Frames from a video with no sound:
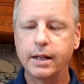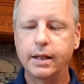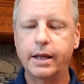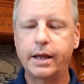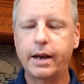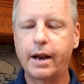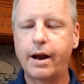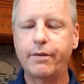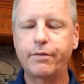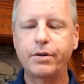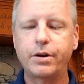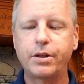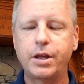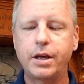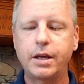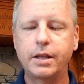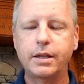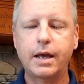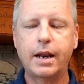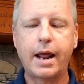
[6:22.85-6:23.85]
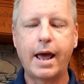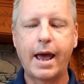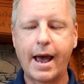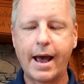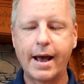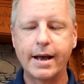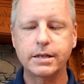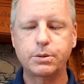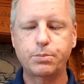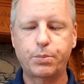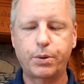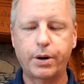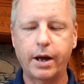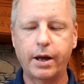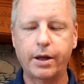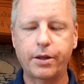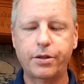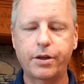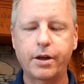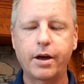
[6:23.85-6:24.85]
Let everything that has
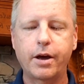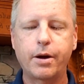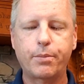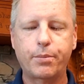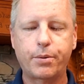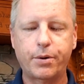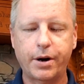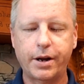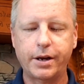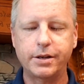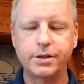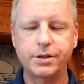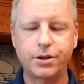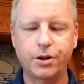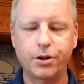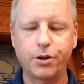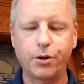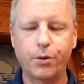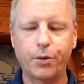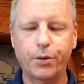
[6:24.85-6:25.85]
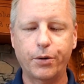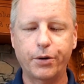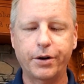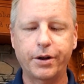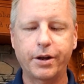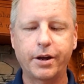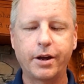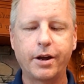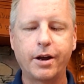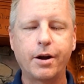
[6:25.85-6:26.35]
breath praise the Lord.